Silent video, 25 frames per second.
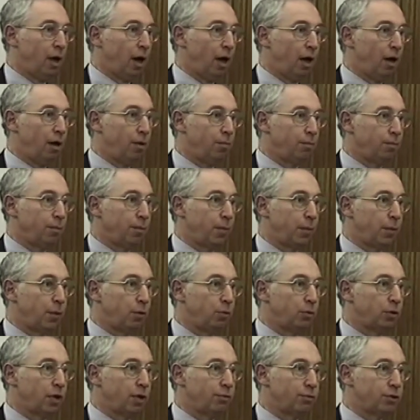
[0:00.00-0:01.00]
Um,
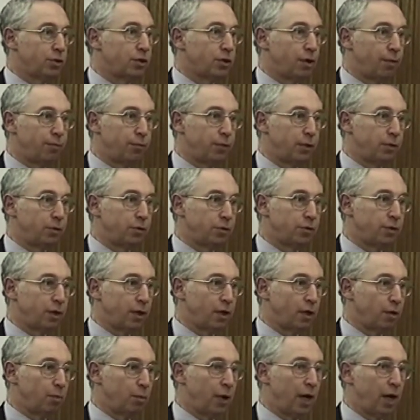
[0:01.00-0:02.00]
you'll give us something to
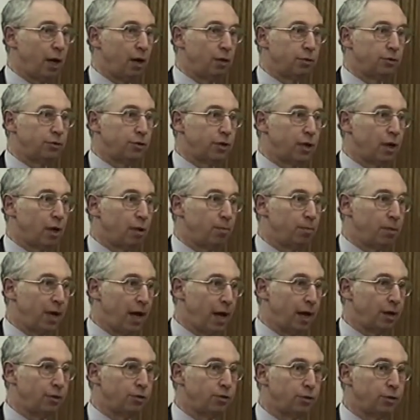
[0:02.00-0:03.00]
think about, to come
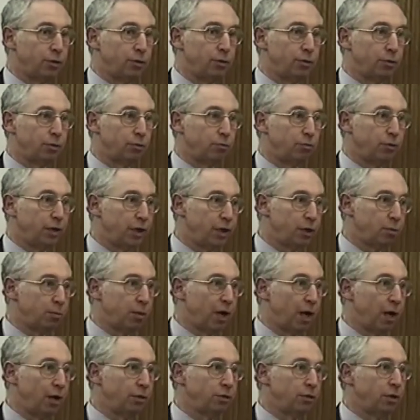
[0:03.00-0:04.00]
back to, to read
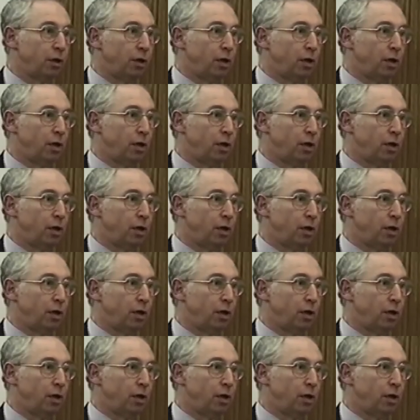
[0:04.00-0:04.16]
about,